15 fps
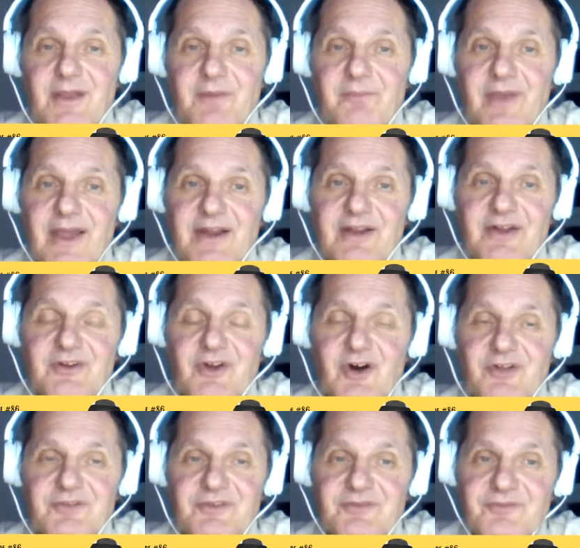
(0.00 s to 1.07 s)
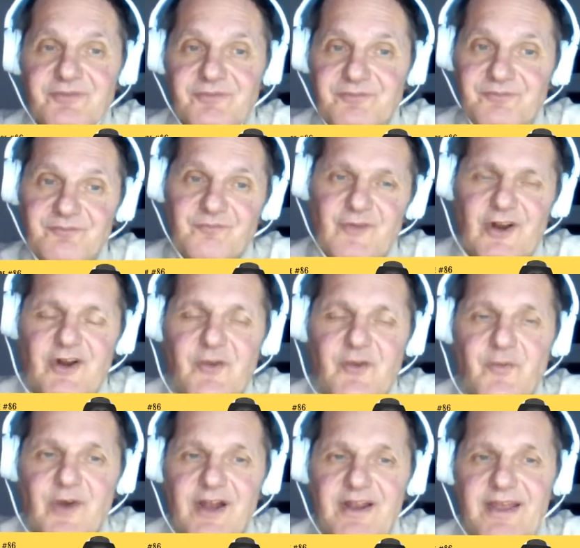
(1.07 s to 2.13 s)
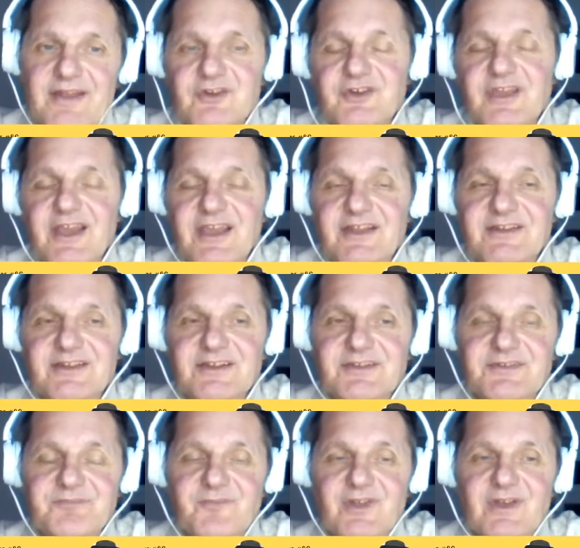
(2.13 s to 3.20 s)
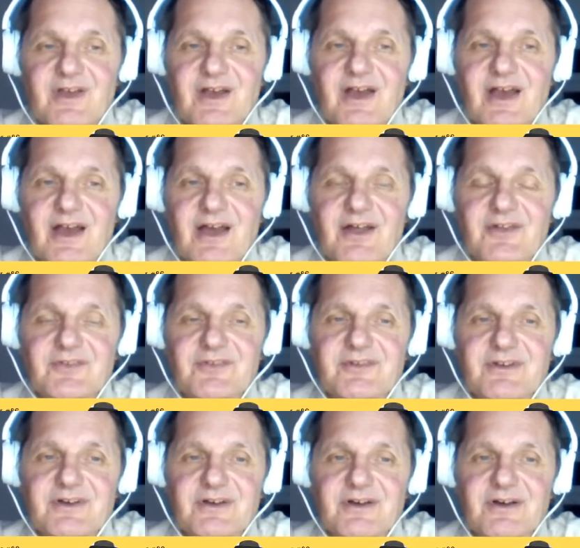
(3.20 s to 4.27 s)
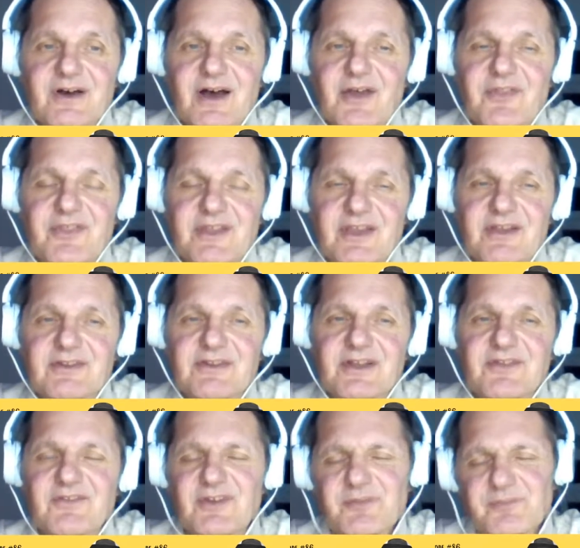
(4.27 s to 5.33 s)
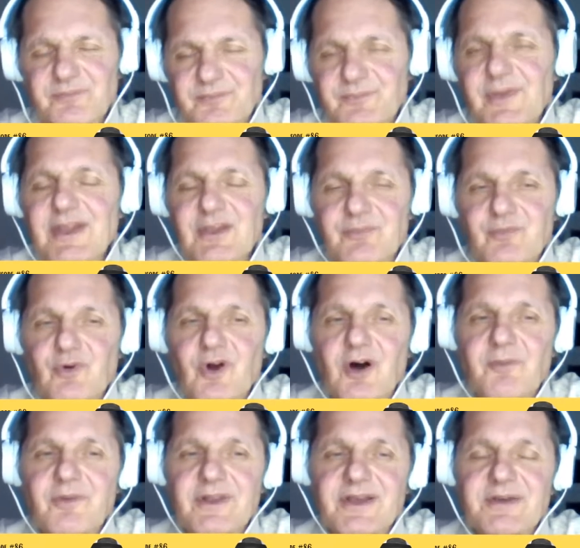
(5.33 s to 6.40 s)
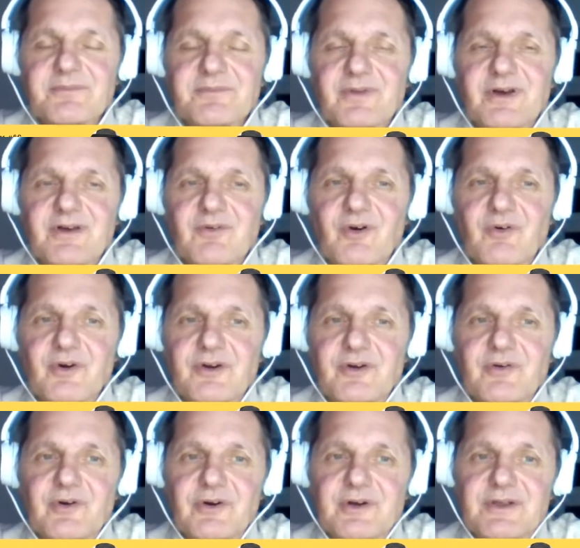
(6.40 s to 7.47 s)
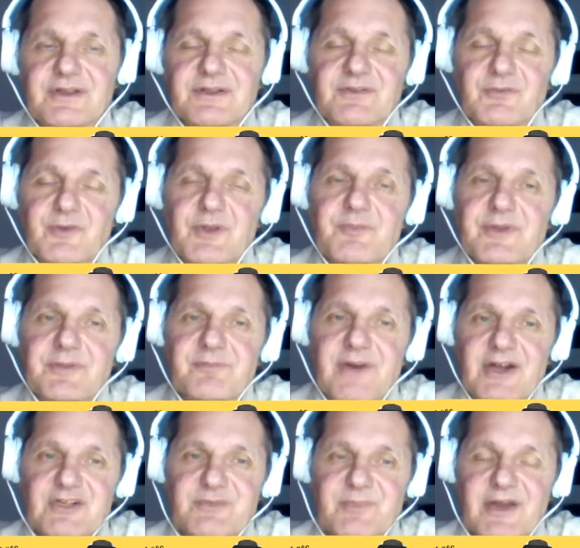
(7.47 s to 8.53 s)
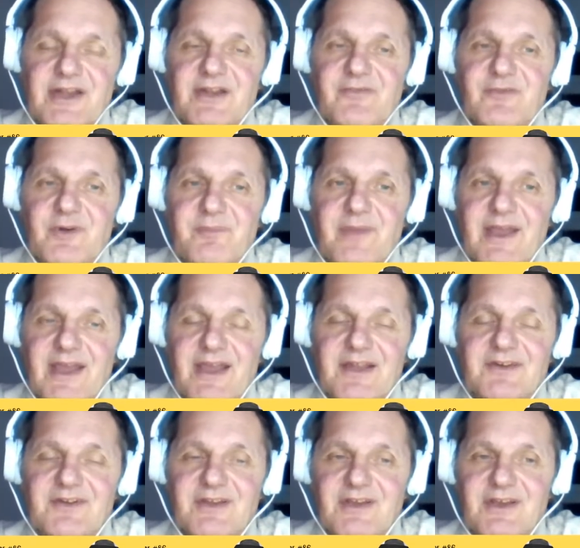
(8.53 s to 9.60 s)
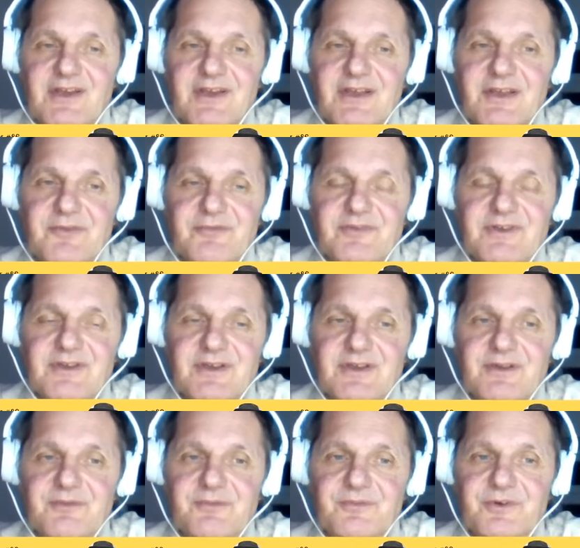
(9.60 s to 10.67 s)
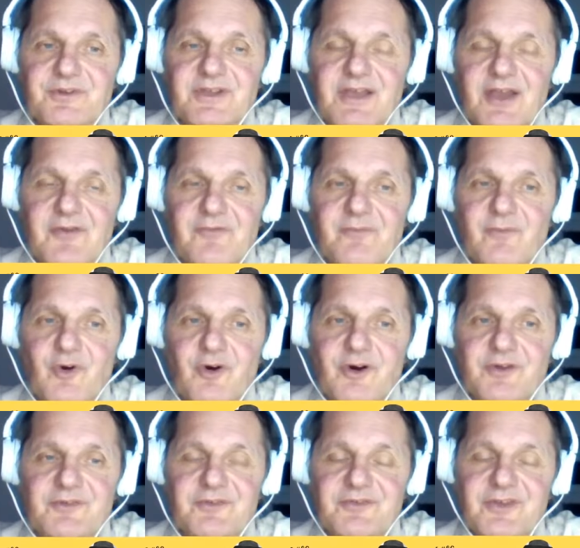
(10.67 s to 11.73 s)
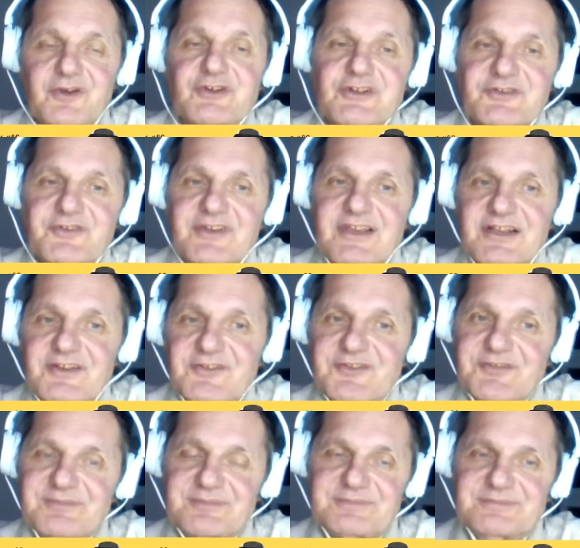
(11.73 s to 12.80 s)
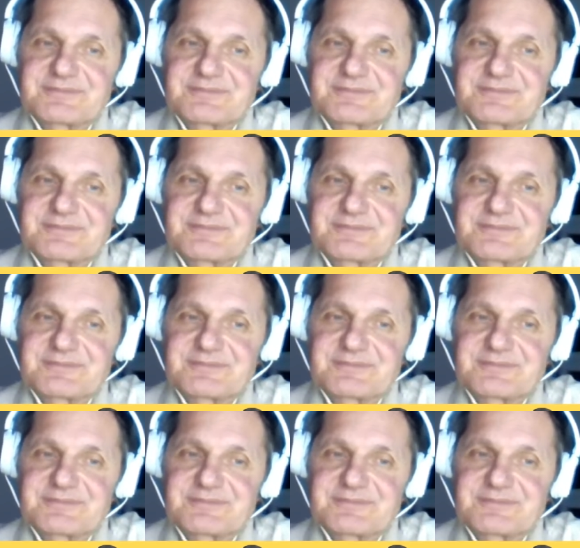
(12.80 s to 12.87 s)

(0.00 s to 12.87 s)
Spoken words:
men are not very well educated, and I think that's a big problem, or it will be much better for men if they would have more social skills.